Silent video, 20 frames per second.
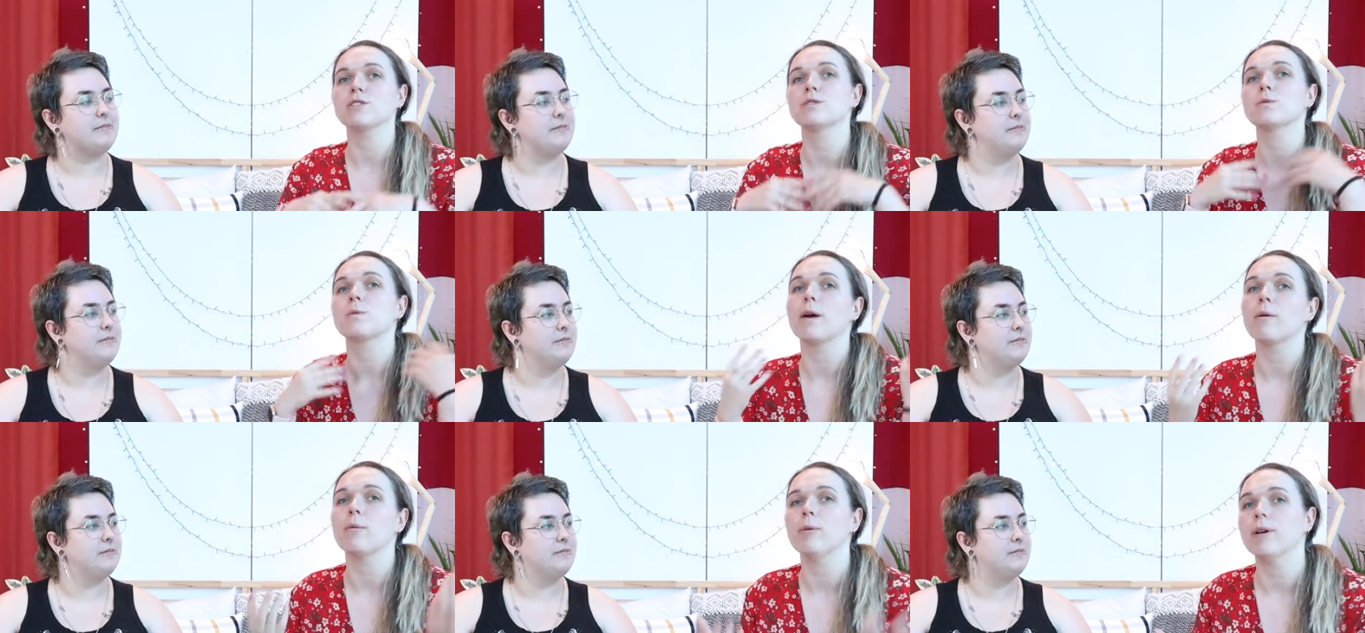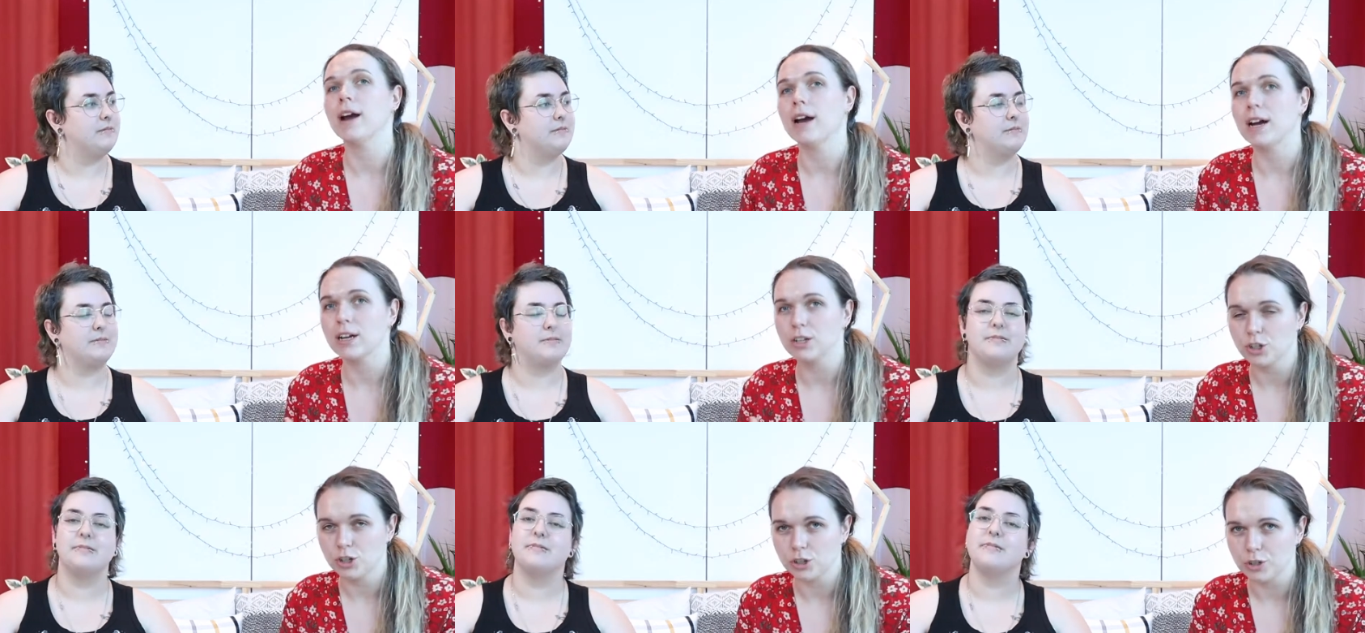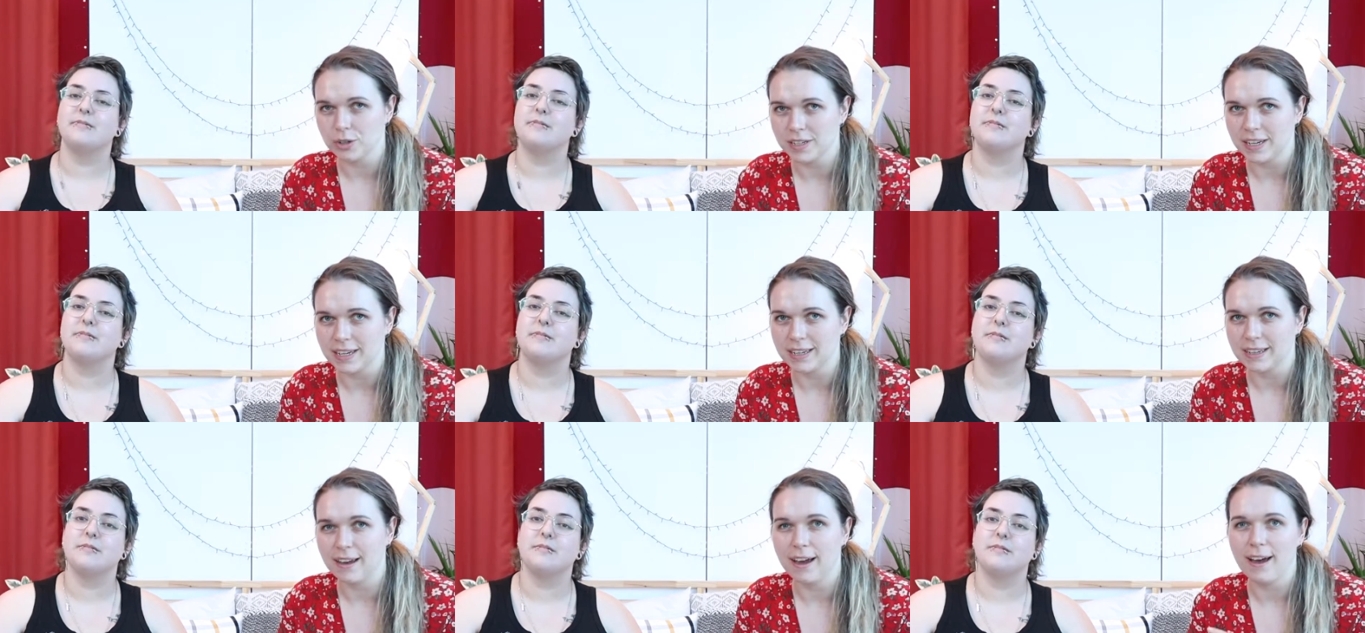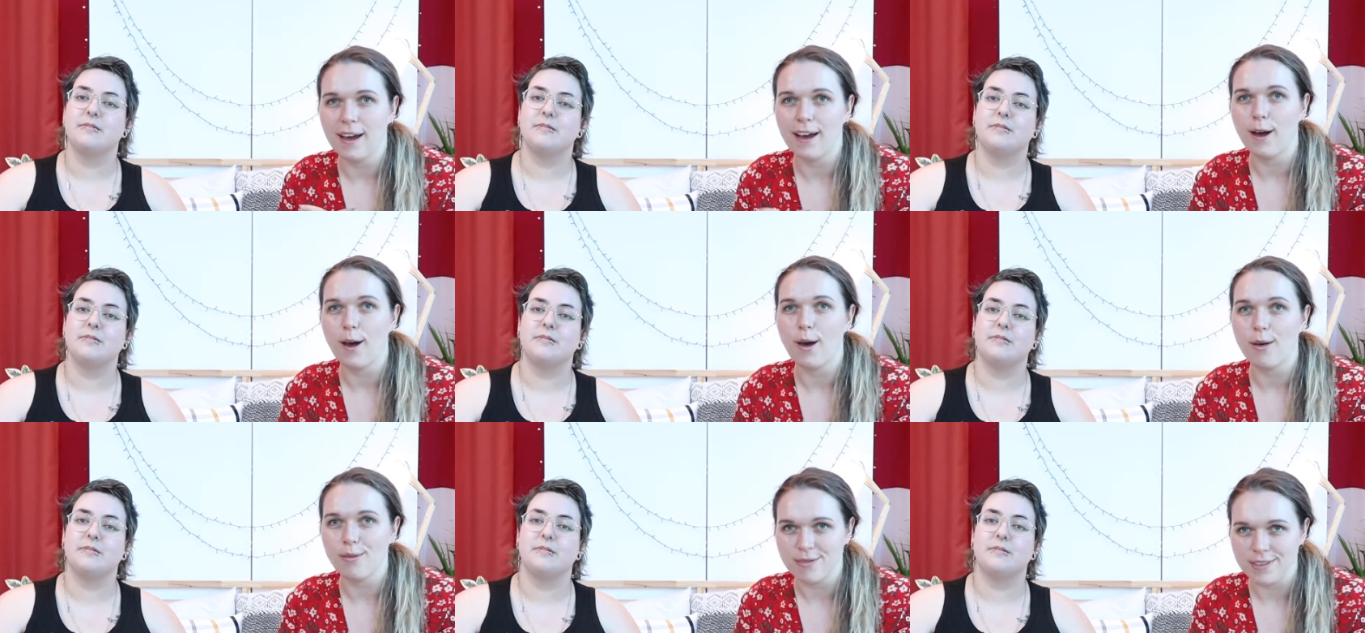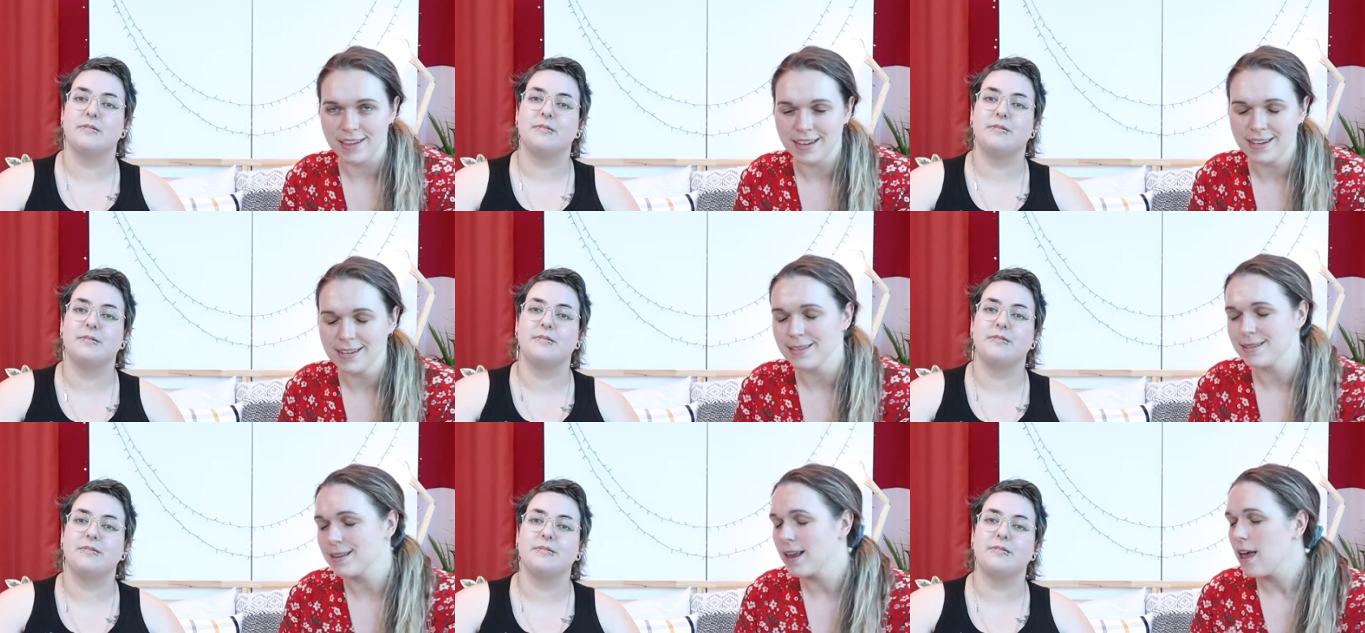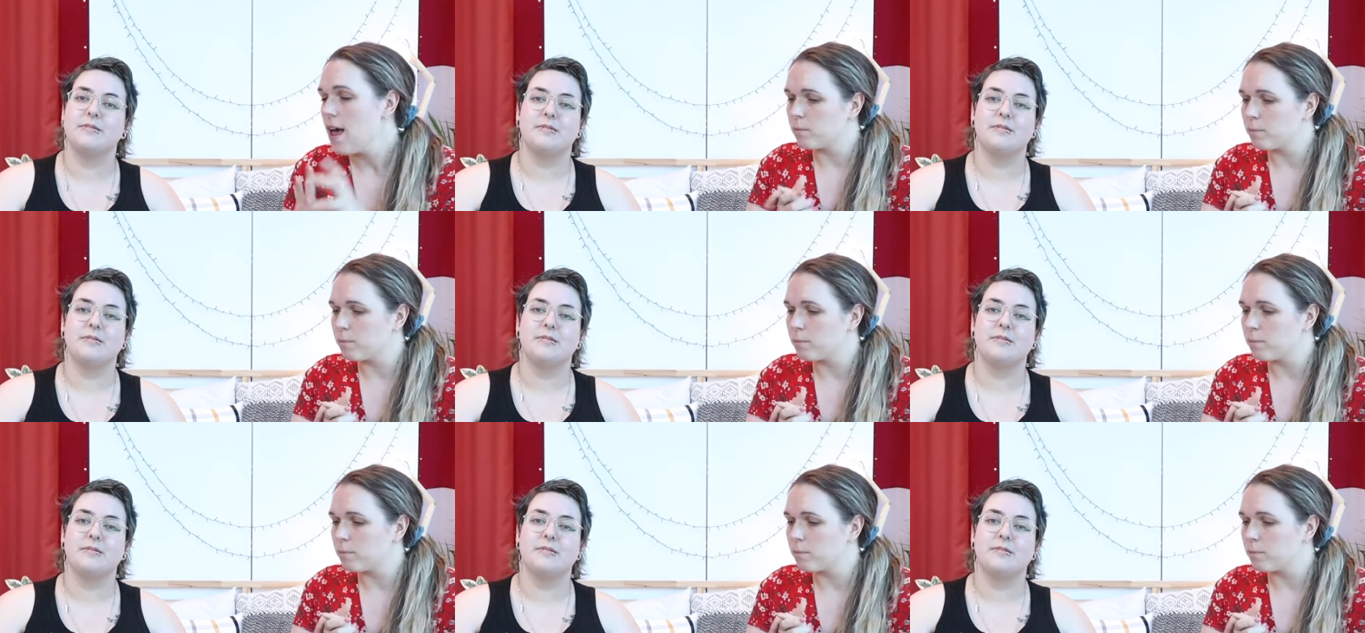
Speaker 1: is where we are shooting uh, this,